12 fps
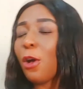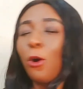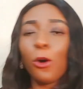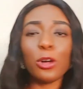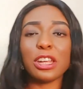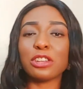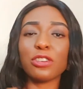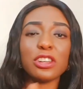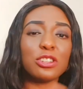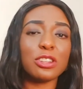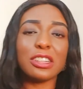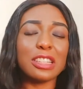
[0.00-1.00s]
other
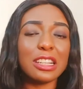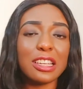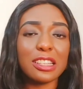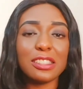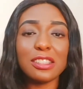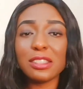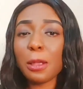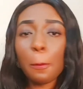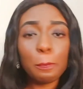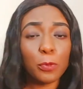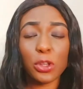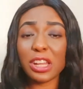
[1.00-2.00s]
traditional deli kisses,
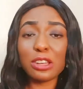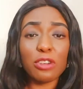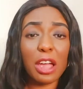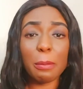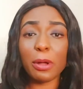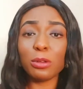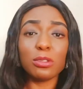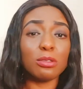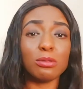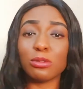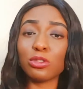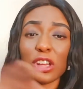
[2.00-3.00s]
other tribal
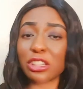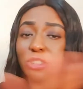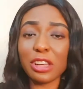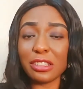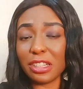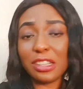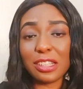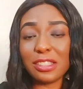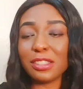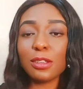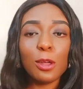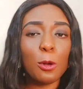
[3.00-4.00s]
traditional deli
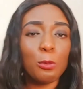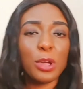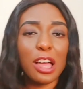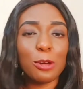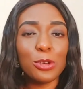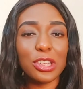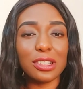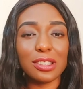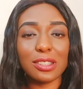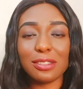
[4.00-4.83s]
kisses. We can cook it.